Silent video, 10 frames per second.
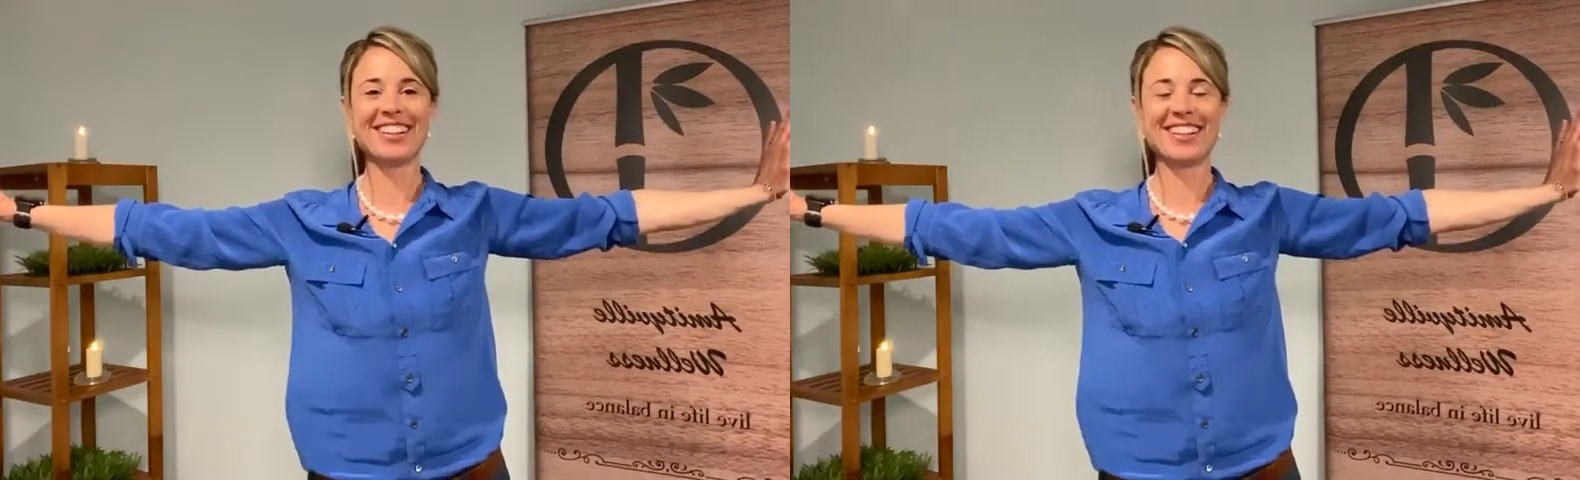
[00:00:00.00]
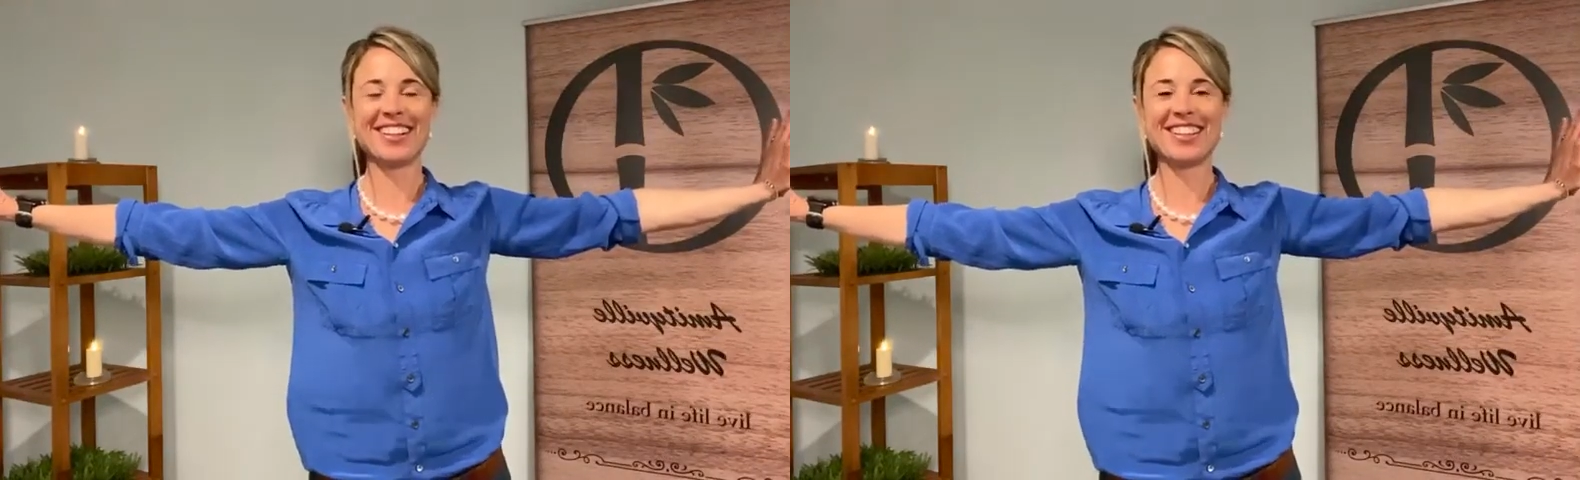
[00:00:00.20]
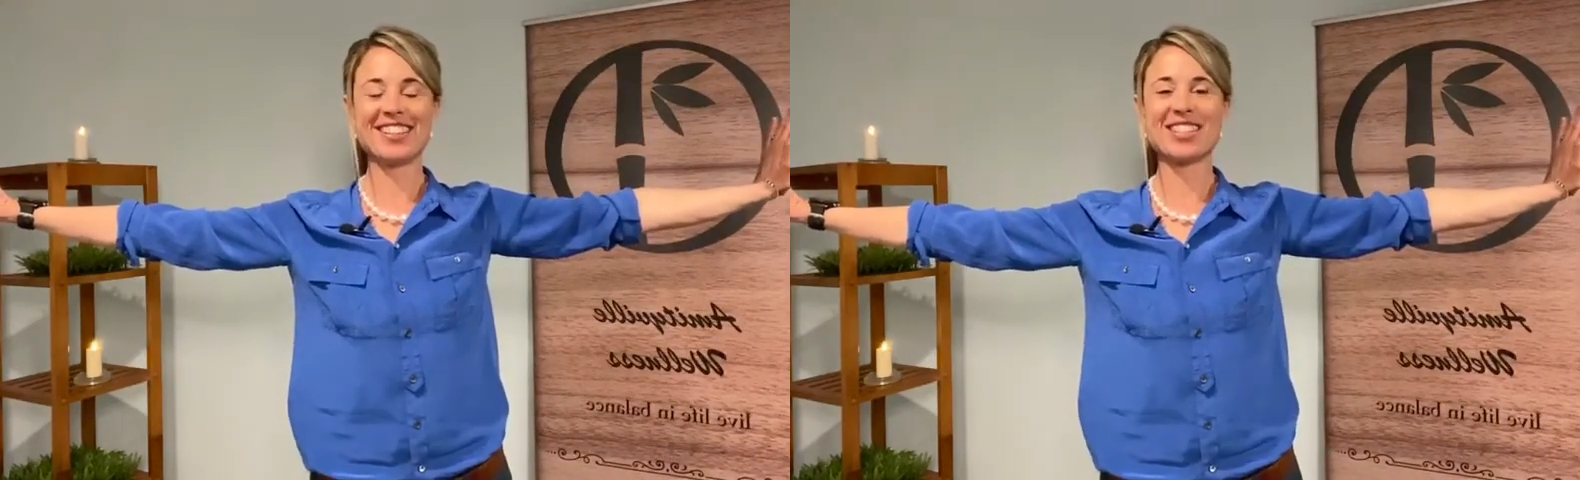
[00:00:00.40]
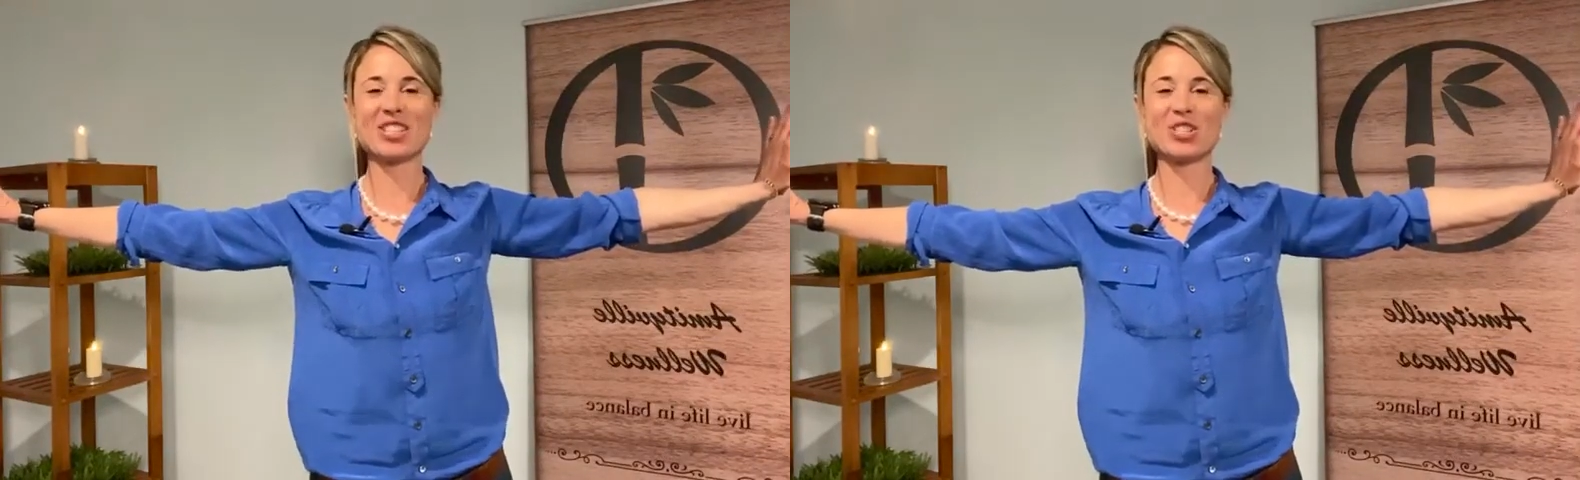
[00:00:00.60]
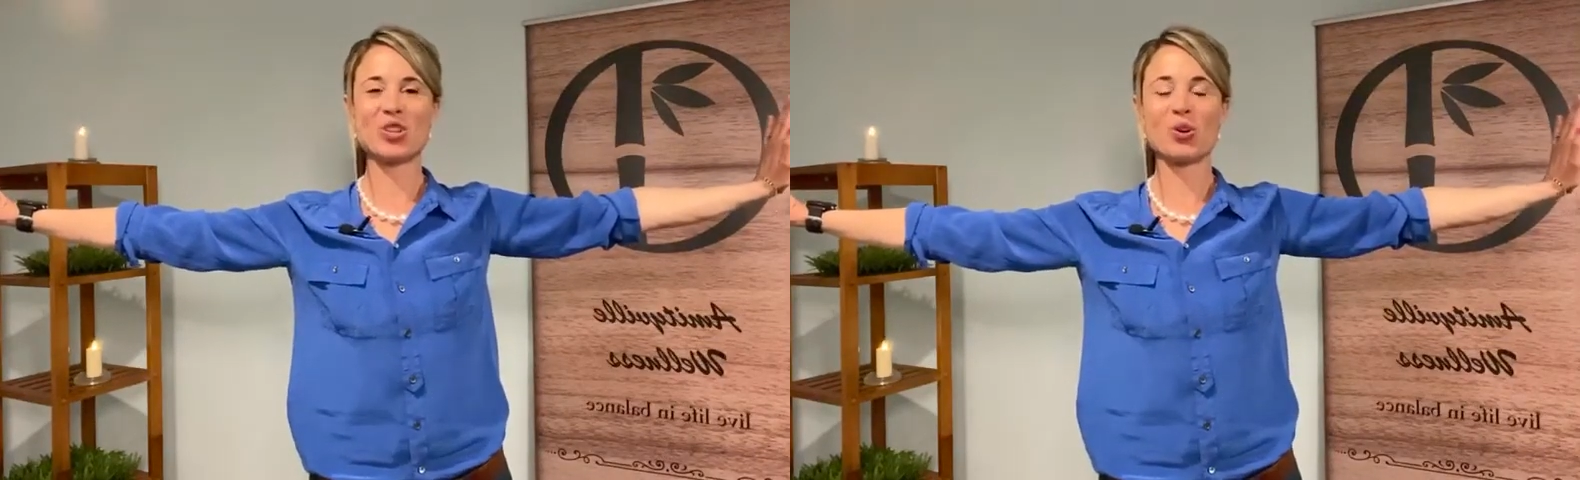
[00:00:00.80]
This is
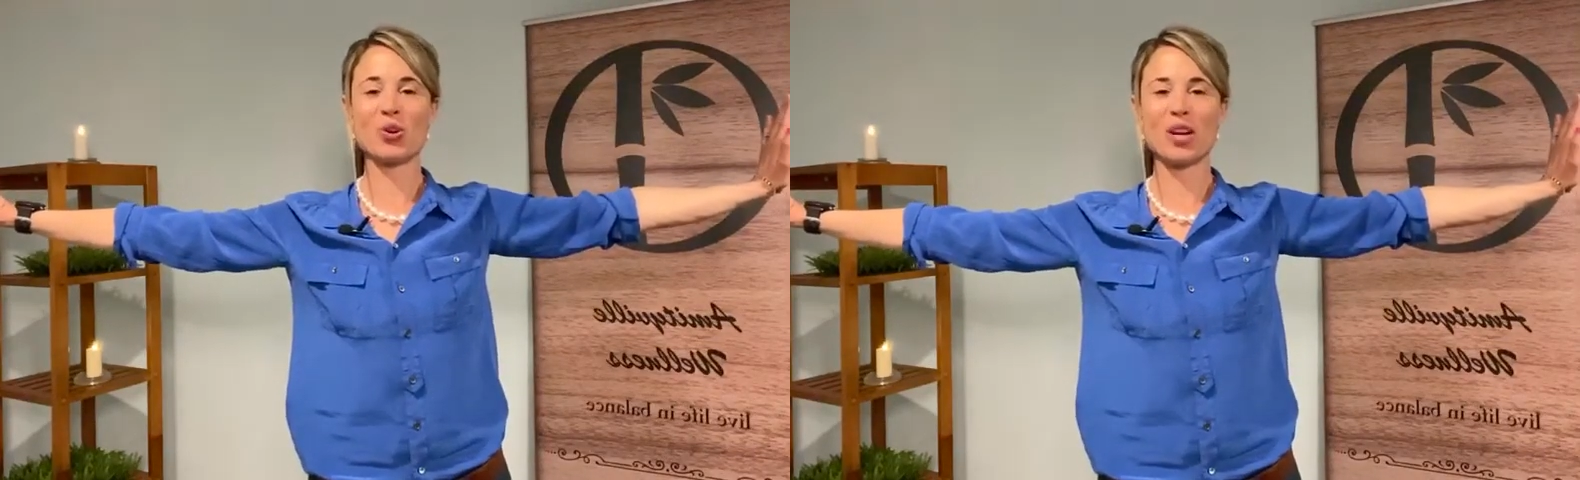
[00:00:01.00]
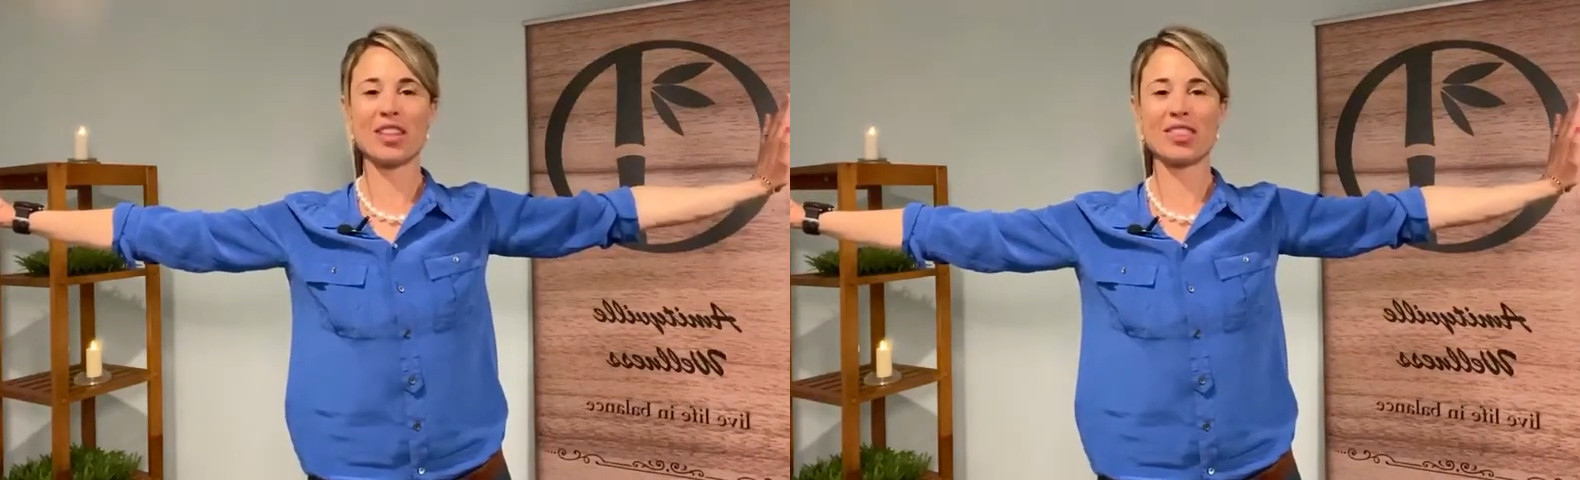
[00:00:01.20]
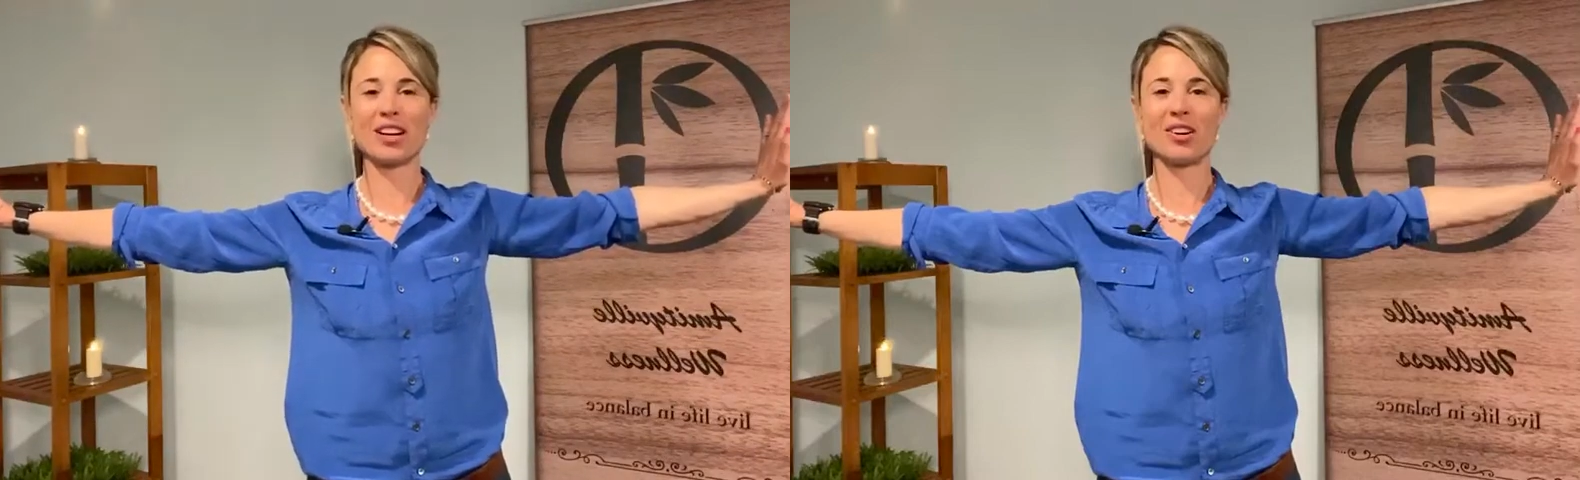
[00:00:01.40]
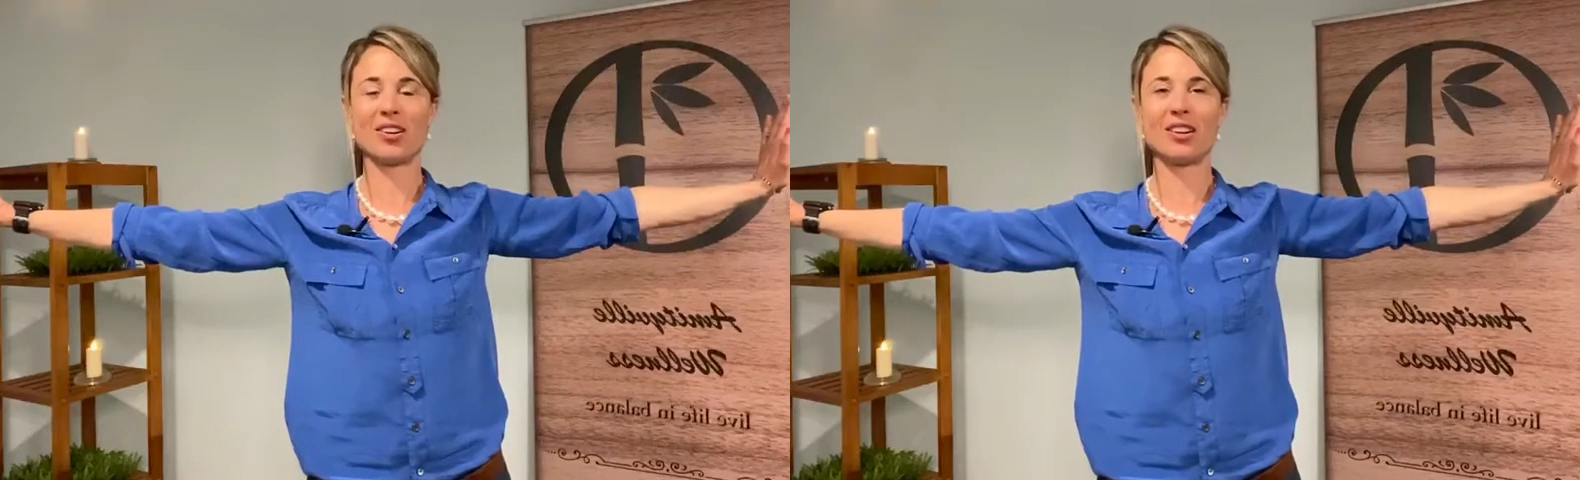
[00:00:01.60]
so great though.